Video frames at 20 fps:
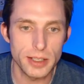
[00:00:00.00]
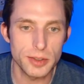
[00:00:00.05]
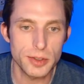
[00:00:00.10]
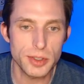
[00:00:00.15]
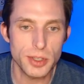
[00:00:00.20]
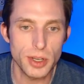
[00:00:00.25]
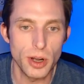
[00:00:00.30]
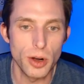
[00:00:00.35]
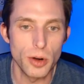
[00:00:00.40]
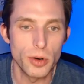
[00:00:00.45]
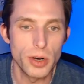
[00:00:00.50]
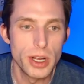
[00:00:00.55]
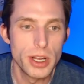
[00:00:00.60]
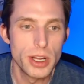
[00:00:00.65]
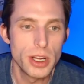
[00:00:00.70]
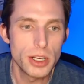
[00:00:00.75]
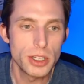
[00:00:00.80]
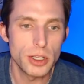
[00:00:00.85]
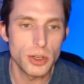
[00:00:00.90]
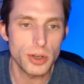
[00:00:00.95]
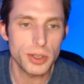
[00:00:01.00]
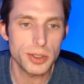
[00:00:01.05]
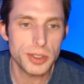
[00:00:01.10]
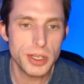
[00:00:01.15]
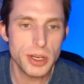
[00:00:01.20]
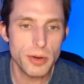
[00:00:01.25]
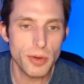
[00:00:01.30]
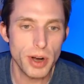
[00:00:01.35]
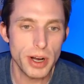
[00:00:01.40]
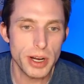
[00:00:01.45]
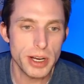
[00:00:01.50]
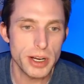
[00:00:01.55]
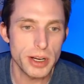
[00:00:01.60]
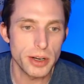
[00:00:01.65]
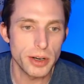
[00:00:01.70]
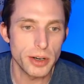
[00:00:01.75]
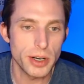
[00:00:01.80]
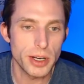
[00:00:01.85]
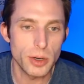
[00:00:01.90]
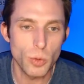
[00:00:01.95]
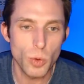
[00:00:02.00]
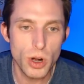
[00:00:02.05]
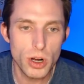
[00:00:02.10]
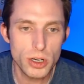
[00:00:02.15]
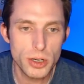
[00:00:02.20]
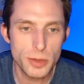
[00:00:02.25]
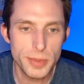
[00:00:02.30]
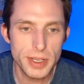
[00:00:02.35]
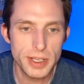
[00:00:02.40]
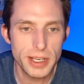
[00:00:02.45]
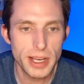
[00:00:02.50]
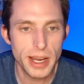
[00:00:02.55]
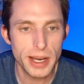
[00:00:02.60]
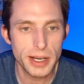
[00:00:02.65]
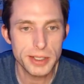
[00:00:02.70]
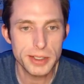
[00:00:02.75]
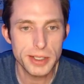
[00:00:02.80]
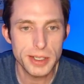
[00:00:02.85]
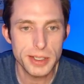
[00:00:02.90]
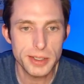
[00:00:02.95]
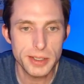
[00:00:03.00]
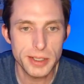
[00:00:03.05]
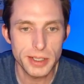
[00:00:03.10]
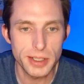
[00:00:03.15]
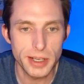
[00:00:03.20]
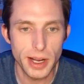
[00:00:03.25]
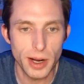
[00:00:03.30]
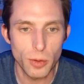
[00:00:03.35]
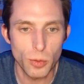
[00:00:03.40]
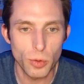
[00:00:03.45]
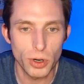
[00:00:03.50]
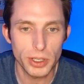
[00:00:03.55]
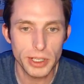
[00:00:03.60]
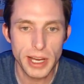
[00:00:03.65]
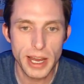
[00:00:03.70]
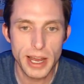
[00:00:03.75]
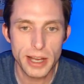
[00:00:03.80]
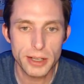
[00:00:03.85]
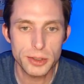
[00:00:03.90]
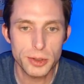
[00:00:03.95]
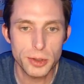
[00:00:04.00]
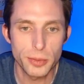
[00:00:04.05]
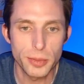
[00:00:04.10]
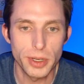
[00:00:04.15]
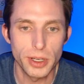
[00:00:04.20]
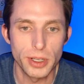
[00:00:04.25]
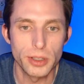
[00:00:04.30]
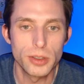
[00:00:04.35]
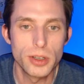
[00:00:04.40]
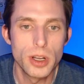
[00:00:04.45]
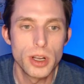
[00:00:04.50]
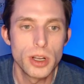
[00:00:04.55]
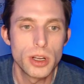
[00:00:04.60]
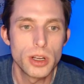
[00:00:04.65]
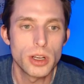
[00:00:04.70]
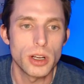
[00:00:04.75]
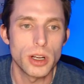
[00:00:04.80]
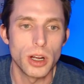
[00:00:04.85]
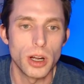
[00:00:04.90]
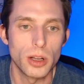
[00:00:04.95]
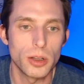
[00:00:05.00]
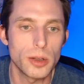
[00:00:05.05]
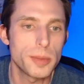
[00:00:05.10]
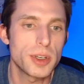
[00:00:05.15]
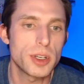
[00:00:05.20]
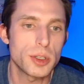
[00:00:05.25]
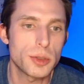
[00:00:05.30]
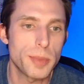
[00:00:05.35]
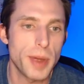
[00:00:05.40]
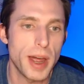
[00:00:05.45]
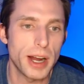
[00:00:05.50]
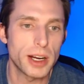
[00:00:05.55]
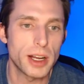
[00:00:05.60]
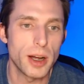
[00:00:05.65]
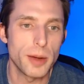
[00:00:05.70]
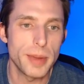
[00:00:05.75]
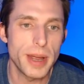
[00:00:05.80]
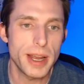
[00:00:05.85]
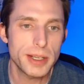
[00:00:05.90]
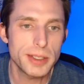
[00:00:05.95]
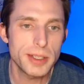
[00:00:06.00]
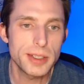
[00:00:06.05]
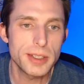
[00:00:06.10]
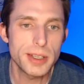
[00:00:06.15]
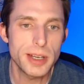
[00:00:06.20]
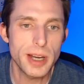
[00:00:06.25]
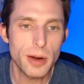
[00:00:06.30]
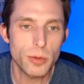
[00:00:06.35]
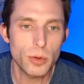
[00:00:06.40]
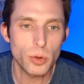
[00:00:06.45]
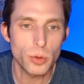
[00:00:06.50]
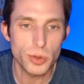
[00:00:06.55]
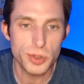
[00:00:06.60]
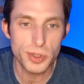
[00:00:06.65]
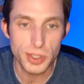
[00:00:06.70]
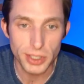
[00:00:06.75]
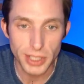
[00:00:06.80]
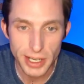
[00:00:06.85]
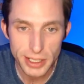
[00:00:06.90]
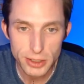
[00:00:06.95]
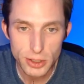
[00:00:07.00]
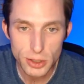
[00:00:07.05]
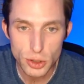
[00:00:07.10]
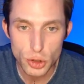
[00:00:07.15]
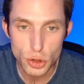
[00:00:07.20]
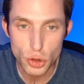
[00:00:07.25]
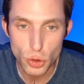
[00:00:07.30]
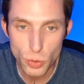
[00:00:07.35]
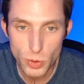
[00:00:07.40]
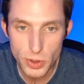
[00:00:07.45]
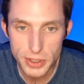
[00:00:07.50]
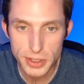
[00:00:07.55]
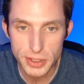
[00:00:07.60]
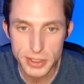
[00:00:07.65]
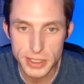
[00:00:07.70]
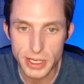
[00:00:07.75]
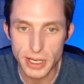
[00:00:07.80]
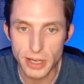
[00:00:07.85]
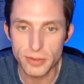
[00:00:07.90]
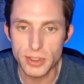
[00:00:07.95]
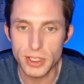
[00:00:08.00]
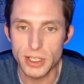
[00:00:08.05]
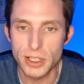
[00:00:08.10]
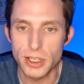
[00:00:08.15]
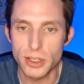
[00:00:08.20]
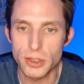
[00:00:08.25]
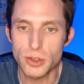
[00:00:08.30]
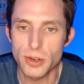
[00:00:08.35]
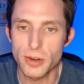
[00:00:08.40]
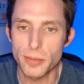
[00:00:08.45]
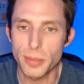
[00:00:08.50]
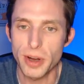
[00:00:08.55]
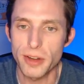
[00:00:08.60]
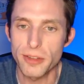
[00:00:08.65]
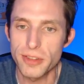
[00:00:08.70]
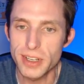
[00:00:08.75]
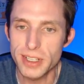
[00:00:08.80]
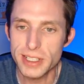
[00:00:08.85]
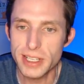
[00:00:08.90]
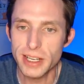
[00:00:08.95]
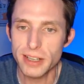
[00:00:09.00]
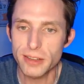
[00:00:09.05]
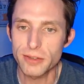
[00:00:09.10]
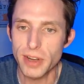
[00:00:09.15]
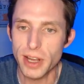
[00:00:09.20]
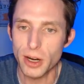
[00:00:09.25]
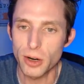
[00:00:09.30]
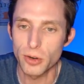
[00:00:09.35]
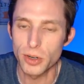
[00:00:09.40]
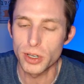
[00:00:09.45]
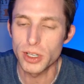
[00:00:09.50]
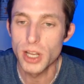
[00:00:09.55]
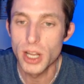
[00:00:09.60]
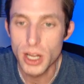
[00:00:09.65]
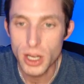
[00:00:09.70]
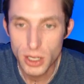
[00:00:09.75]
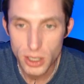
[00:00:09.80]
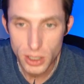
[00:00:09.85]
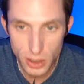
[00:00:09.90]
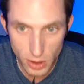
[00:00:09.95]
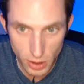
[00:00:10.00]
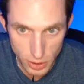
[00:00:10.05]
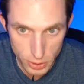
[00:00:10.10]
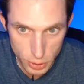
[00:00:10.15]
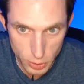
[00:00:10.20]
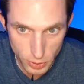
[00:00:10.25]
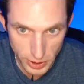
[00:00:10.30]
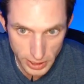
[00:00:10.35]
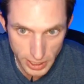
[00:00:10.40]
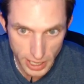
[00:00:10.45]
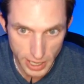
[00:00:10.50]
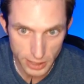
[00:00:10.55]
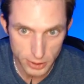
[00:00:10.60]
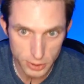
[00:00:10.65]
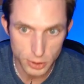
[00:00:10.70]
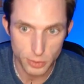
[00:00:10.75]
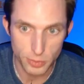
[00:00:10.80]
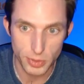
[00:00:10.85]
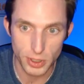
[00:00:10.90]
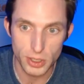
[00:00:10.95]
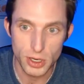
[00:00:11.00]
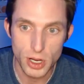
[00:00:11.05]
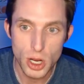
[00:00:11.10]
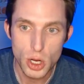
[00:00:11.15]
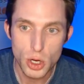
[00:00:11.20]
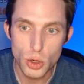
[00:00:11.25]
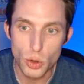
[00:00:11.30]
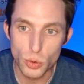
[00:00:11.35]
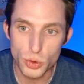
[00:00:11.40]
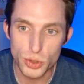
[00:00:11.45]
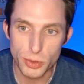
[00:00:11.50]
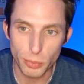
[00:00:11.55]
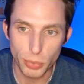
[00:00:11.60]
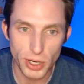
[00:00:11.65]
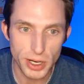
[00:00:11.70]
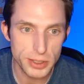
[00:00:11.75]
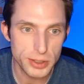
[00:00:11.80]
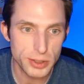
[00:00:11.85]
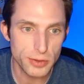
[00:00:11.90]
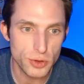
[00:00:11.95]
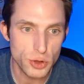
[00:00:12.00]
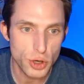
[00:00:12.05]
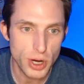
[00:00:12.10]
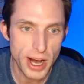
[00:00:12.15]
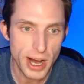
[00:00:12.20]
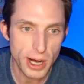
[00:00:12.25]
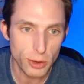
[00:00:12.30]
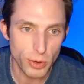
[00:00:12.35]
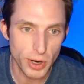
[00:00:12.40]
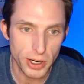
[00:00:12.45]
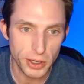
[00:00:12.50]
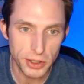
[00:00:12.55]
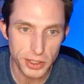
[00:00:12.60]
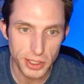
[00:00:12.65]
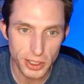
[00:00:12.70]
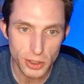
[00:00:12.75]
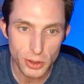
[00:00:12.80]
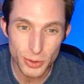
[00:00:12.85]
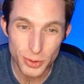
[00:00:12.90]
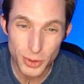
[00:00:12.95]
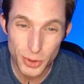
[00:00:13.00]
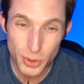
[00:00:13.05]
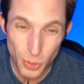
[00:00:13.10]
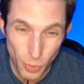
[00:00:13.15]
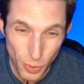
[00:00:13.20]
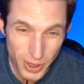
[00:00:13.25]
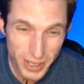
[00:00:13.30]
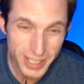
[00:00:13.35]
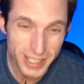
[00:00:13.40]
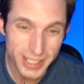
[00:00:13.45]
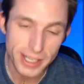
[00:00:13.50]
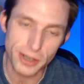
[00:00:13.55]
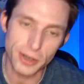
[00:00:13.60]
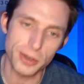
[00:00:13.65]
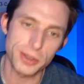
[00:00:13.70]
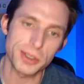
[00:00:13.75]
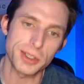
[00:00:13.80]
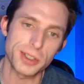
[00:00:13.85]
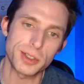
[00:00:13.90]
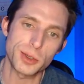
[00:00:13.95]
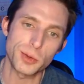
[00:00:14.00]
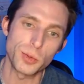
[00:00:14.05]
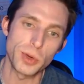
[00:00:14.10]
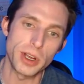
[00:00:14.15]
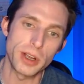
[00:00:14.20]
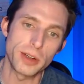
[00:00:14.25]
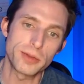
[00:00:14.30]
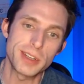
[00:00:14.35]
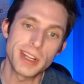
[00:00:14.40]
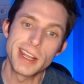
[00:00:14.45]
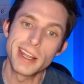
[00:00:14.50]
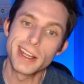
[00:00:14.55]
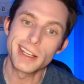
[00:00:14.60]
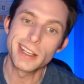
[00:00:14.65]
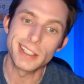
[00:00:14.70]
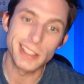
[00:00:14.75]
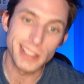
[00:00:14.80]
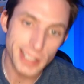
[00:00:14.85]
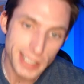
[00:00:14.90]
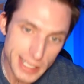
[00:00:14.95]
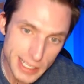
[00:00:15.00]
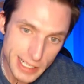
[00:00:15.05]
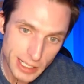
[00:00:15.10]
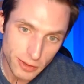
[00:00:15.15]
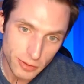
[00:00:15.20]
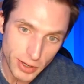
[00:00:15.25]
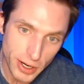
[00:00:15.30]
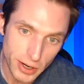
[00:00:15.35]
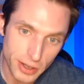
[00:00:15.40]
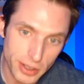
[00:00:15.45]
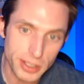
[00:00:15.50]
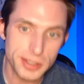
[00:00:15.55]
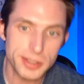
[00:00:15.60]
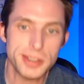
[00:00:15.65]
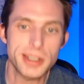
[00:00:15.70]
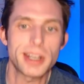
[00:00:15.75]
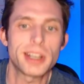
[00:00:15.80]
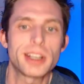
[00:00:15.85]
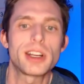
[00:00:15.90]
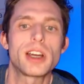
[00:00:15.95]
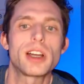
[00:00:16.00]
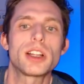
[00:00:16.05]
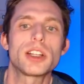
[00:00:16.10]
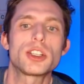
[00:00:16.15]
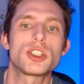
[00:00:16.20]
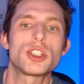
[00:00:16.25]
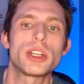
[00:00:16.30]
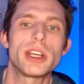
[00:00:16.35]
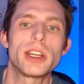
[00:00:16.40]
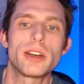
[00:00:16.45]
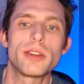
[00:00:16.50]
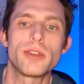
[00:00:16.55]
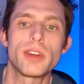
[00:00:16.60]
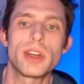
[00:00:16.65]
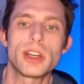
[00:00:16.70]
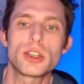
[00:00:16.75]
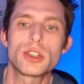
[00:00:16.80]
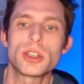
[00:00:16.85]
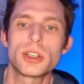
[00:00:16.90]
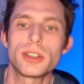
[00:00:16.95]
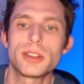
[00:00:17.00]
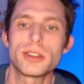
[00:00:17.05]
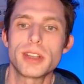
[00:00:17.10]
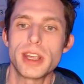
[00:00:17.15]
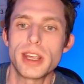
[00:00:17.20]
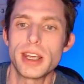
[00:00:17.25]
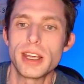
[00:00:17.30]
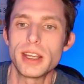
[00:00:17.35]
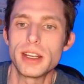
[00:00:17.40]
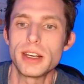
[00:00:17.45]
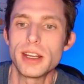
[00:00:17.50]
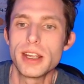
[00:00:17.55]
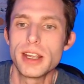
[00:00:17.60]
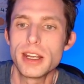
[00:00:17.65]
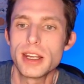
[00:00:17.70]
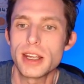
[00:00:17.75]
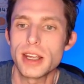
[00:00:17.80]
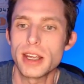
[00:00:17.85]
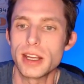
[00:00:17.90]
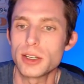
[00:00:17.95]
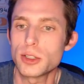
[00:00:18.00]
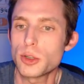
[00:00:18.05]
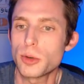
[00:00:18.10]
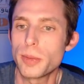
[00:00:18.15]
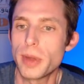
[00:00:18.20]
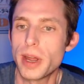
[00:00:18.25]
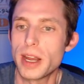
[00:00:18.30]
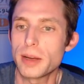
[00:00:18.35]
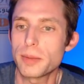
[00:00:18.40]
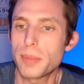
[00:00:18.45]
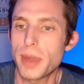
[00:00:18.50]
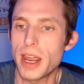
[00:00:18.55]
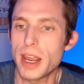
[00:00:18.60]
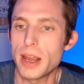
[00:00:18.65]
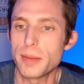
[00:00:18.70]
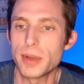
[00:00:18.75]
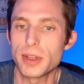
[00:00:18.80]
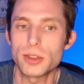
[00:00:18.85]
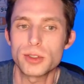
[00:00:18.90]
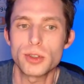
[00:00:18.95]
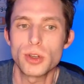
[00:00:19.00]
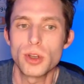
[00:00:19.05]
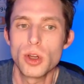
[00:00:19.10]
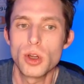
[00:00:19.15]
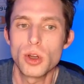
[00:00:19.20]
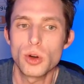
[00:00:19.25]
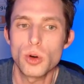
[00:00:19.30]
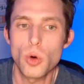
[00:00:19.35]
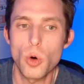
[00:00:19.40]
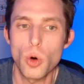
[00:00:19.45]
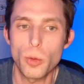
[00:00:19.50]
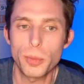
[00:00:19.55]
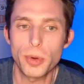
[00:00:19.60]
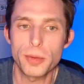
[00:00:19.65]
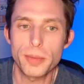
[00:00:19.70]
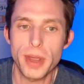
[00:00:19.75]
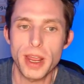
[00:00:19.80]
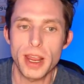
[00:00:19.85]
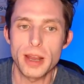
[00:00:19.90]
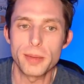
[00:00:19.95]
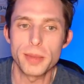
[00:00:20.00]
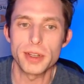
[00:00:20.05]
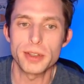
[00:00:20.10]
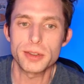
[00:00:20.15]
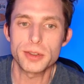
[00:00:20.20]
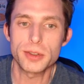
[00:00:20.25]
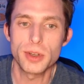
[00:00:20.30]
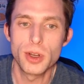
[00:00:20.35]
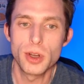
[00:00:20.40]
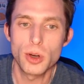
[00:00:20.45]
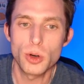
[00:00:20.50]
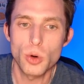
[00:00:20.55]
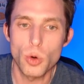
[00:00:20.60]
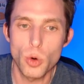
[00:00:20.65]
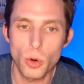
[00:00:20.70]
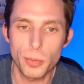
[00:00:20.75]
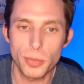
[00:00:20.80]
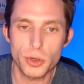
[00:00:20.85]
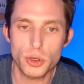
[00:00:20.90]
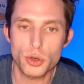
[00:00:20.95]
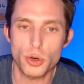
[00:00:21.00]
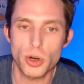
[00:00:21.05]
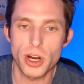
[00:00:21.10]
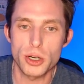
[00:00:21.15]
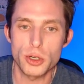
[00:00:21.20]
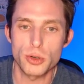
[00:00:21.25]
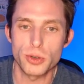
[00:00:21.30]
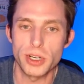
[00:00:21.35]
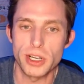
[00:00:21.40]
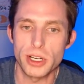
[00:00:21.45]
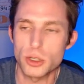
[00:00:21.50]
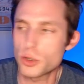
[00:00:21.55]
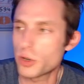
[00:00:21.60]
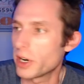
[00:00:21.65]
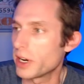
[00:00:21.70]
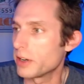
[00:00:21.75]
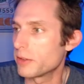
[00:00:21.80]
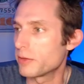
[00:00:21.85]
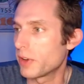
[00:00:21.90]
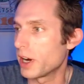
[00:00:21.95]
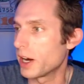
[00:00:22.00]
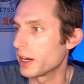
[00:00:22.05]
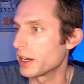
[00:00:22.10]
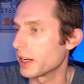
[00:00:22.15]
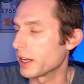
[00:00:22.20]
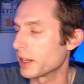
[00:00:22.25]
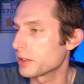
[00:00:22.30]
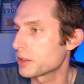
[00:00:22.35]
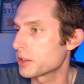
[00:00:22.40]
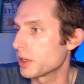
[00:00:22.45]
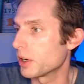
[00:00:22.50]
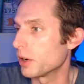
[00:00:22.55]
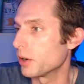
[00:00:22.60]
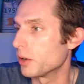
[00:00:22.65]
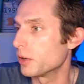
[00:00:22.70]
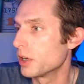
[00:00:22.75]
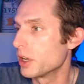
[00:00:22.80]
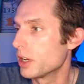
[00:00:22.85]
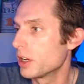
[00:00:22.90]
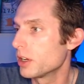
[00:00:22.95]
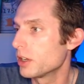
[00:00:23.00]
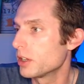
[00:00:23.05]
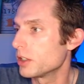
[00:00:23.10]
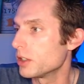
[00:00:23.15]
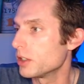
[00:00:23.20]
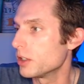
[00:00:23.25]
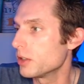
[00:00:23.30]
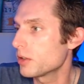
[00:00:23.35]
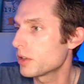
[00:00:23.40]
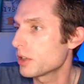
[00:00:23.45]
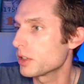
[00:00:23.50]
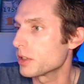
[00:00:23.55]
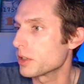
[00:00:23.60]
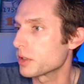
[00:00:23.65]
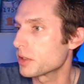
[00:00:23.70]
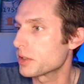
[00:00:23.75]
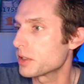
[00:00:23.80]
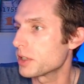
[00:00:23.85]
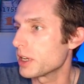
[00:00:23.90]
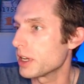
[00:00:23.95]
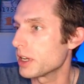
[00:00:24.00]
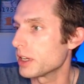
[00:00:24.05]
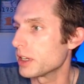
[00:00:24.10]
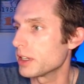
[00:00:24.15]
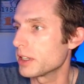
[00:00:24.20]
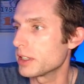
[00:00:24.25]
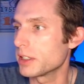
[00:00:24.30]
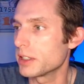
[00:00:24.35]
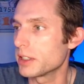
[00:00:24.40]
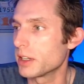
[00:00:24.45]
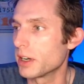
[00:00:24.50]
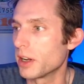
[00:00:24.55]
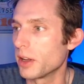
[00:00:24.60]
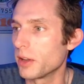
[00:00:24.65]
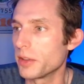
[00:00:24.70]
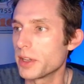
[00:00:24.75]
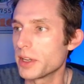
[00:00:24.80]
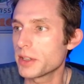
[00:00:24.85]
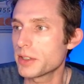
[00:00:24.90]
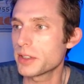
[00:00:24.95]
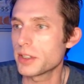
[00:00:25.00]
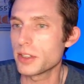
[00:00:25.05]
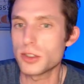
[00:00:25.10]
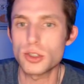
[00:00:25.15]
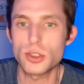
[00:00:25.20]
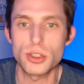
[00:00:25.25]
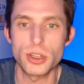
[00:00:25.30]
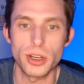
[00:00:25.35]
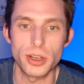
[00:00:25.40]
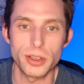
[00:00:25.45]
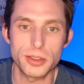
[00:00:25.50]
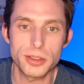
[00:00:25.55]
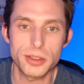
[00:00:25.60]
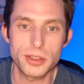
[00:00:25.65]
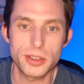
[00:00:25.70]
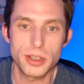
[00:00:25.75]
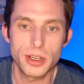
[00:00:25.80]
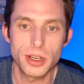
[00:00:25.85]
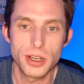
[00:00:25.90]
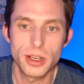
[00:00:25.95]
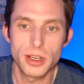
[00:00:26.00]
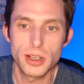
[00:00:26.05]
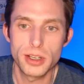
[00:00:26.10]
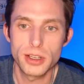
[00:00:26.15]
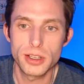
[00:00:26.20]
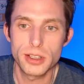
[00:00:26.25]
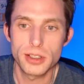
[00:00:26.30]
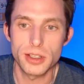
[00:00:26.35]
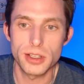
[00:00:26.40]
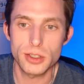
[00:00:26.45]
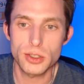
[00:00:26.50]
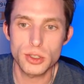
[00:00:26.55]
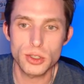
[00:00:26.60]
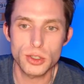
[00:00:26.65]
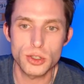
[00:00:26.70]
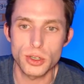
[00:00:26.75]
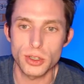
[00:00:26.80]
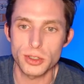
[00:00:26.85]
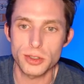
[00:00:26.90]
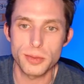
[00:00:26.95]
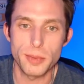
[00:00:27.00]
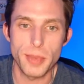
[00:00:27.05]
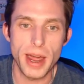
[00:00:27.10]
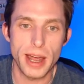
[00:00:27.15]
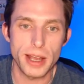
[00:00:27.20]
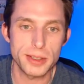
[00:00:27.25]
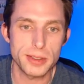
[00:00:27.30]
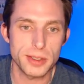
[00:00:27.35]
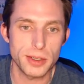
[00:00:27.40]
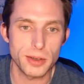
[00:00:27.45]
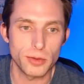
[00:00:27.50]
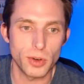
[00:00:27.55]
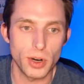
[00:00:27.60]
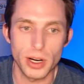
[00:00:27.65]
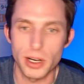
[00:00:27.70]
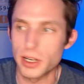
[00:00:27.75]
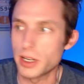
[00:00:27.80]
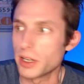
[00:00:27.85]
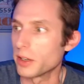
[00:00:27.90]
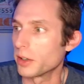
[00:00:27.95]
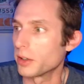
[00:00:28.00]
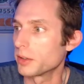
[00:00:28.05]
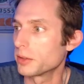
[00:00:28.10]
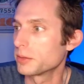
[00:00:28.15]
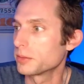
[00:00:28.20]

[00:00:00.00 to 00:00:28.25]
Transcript: And so you can see right here in welcoming XDC network, Castroman. Let me just back up. XDC network was selected to join the TFD initiative by fintech veteran Andre Castroman, whose impressive track record includes 20 years at Swift, leading various technology innovations in interbank payments, corporate treasury, and trade finance. So you can just see, this is just massive right here.